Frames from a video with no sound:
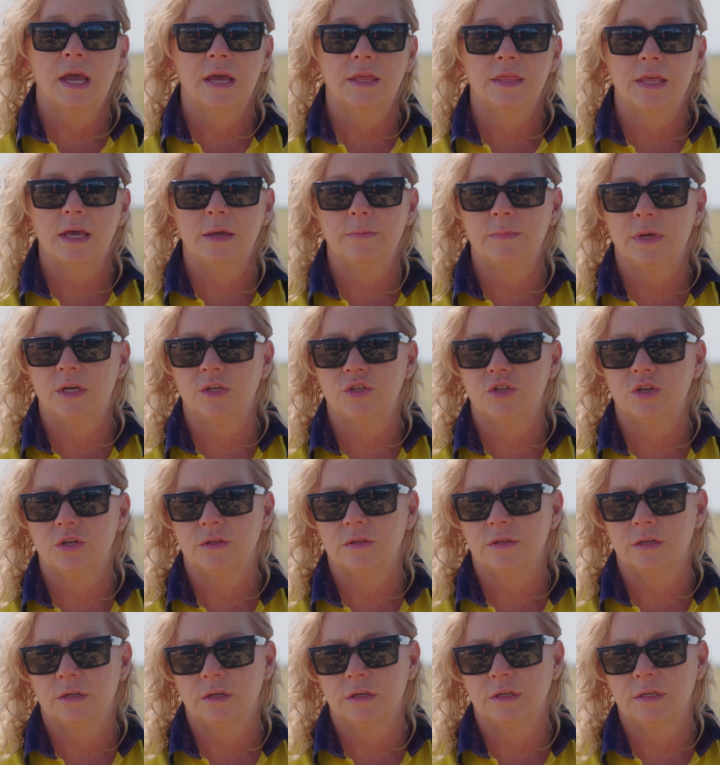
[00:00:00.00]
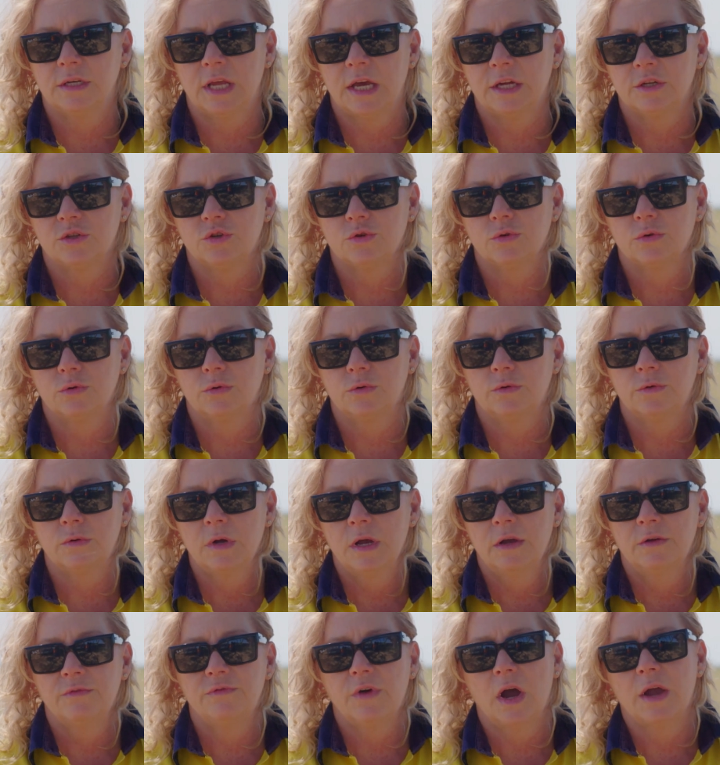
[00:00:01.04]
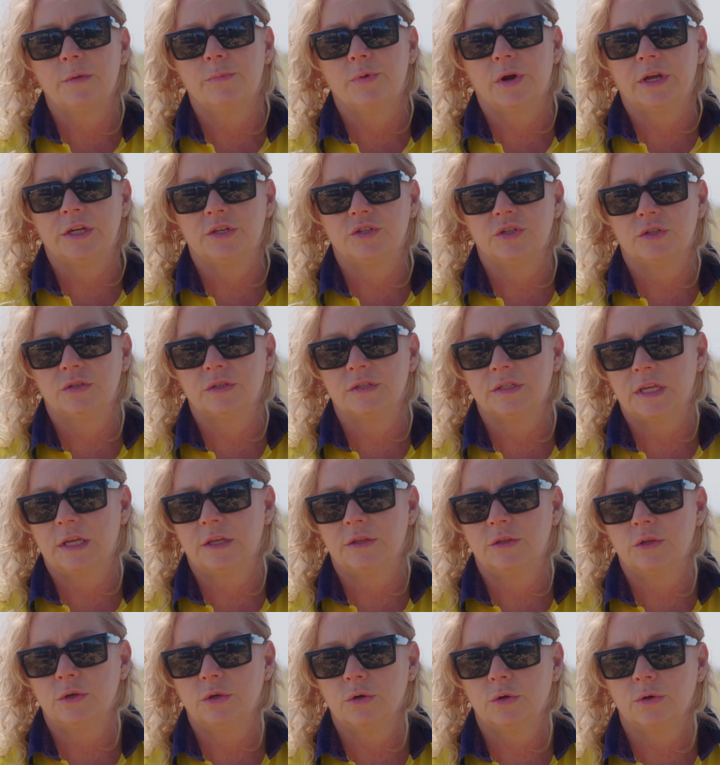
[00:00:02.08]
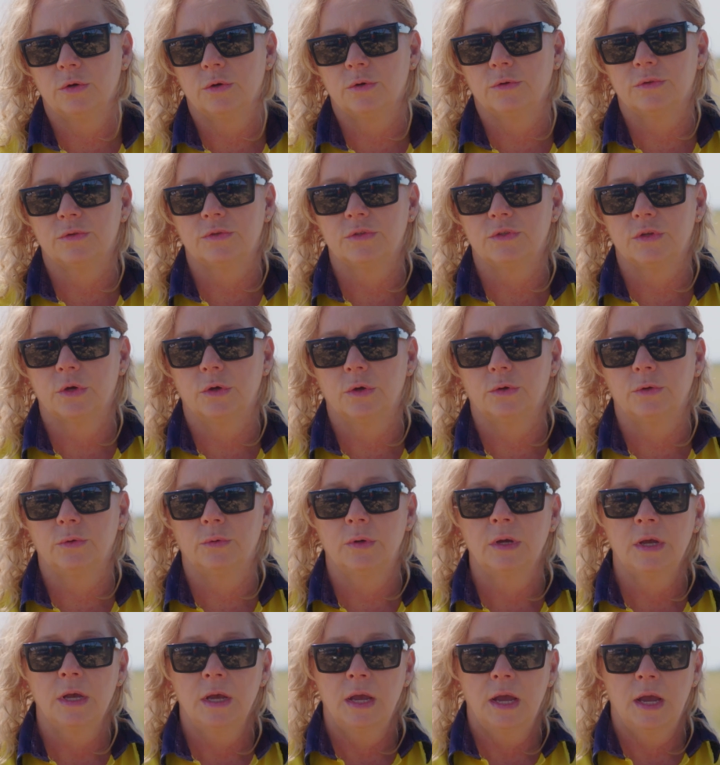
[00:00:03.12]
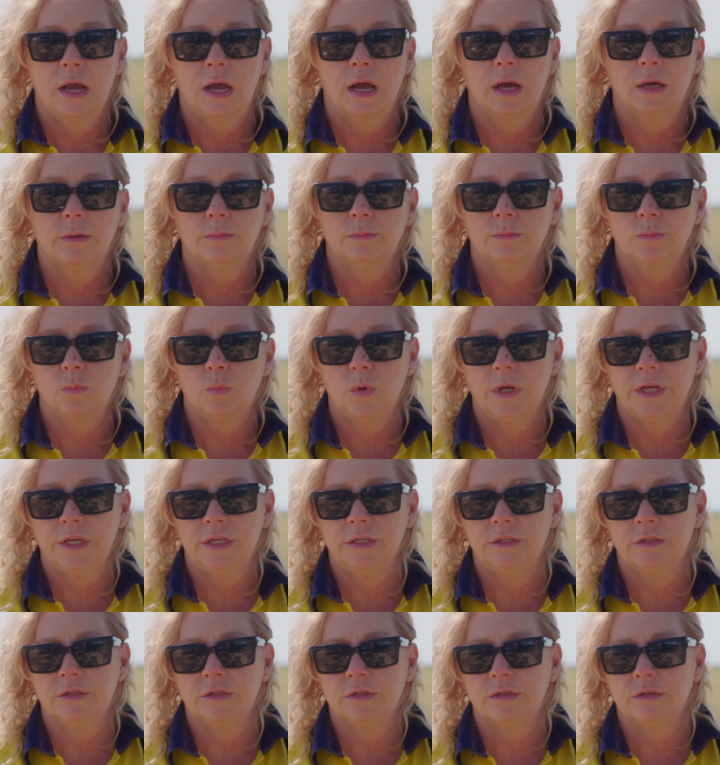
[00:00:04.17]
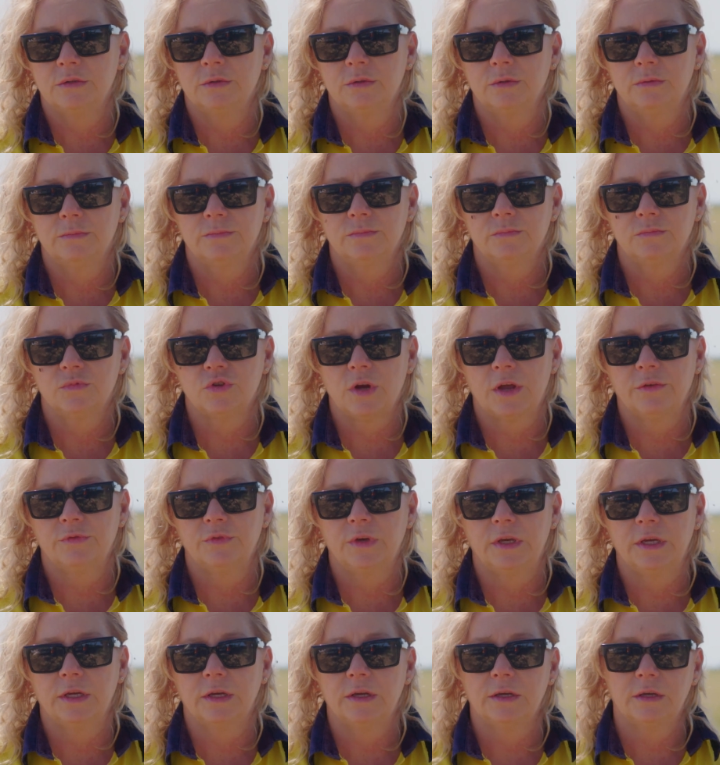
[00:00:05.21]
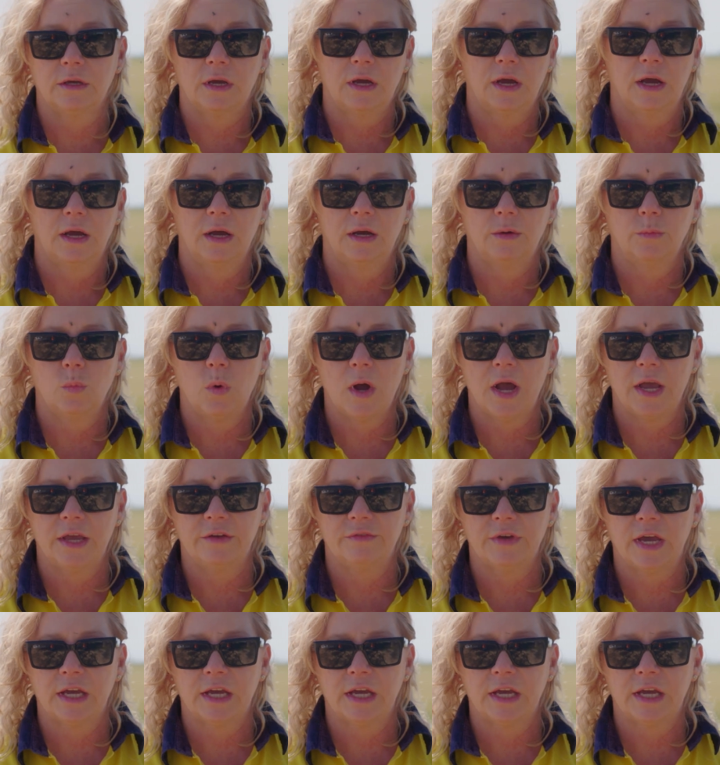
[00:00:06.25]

and they measure the natural vibrations in the earth. So um, wind, traffic, um, wave